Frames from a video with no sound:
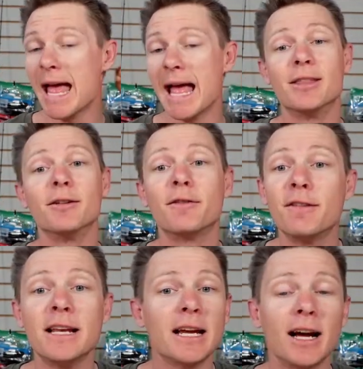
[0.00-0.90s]
and
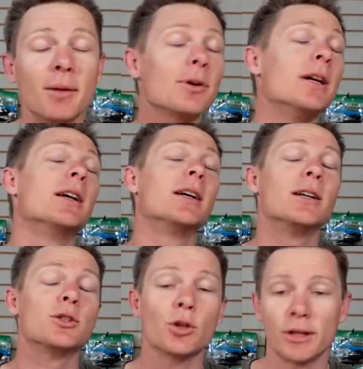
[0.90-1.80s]
they're feeding,
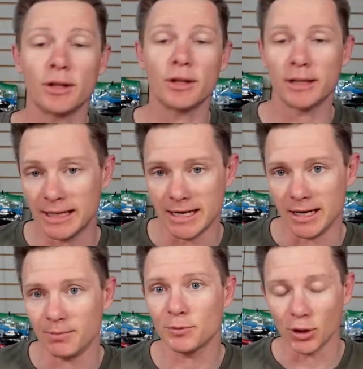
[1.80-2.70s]
so they're gonna eat it.